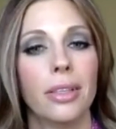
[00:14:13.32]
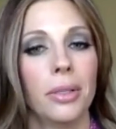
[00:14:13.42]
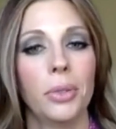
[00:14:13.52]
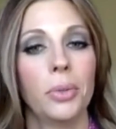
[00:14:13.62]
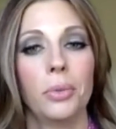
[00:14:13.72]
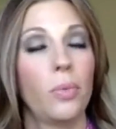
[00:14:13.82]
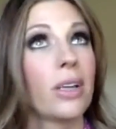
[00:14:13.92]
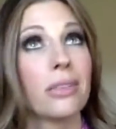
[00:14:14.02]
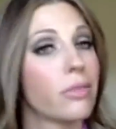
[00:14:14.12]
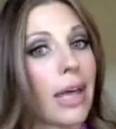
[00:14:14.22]
who
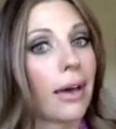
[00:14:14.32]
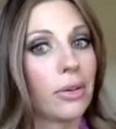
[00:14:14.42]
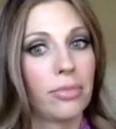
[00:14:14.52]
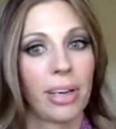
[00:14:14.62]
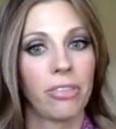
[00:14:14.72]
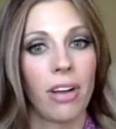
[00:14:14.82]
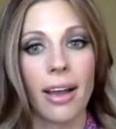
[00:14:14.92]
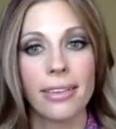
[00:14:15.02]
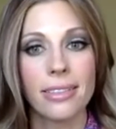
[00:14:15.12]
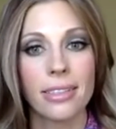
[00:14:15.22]
wasn't that good of my
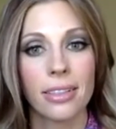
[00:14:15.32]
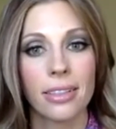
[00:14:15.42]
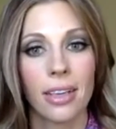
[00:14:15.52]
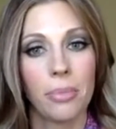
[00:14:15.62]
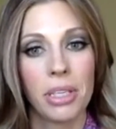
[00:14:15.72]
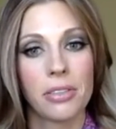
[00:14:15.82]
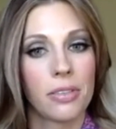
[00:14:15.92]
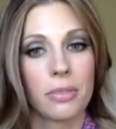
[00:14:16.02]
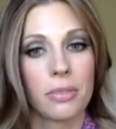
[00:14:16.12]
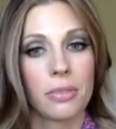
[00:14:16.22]
friend, I mean, she
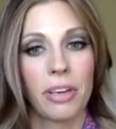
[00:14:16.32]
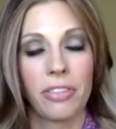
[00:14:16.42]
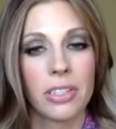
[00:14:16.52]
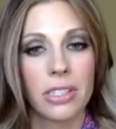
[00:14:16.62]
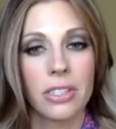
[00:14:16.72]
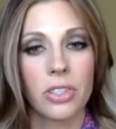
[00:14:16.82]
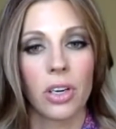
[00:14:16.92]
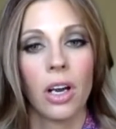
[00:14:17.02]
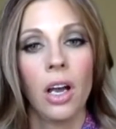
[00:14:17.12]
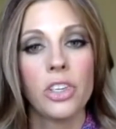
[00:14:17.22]
was my friend's
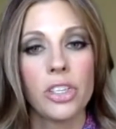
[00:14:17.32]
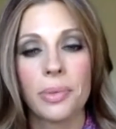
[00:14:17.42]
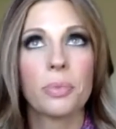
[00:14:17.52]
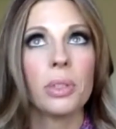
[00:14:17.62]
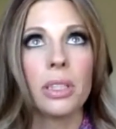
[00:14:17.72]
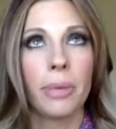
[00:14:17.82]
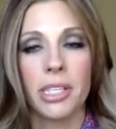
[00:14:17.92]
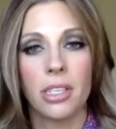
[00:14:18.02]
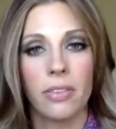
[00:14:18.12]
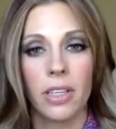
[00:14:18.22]
sister, she was really
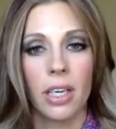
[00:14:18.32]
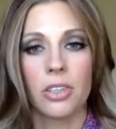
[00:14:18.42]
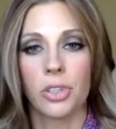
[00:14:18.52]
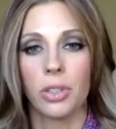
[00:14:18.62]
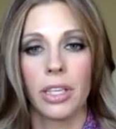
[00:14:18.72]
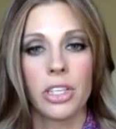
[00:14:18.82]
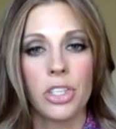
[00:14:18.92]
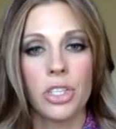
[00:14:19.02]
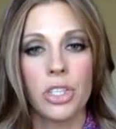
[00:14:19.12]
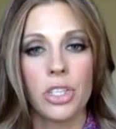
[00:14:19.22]
my saving angel. Like,
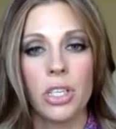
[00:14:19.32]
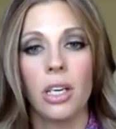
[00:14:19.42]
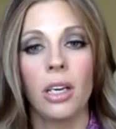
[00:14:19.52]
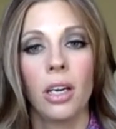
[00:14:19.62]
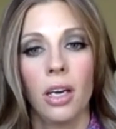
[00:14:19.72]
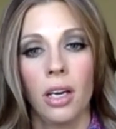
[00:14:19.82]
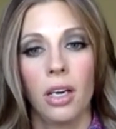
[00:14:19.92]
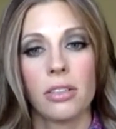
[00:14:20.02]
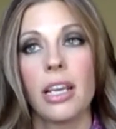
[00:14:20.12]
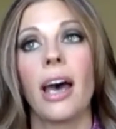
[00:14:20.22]
she
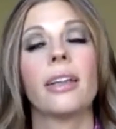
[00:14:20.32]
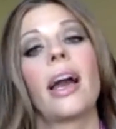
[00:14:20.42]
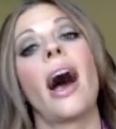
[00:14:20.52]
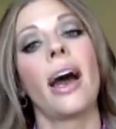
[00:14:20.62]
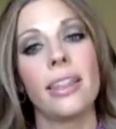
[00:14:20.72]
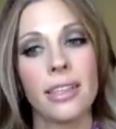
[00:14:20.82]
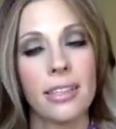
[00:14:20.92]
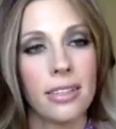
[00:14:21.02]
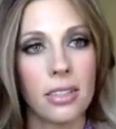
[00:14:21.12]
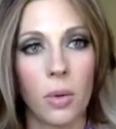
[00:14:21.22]
said, like, I
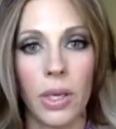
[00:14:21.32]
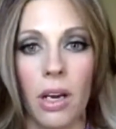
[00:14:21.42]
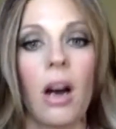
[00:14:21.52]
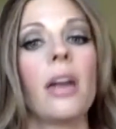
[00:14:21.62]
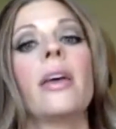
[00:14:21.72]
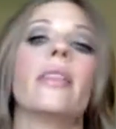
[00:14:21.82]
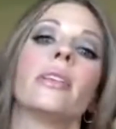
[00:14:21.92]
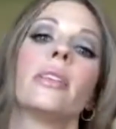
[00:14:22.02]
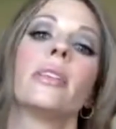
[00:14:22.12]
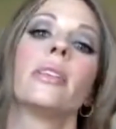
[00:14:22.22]
think this is going on
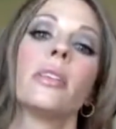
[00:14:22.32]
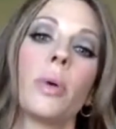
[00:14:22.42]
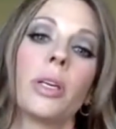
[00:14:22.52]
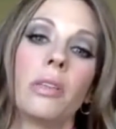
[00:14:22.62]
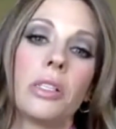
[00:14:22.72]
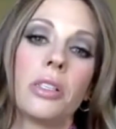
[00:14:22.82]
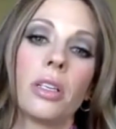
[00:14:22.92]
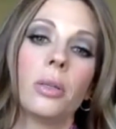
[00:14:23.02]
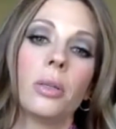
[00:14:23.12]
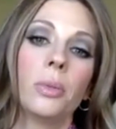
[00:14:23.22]
and this is what you need to
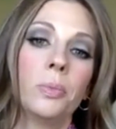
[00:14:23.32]
do.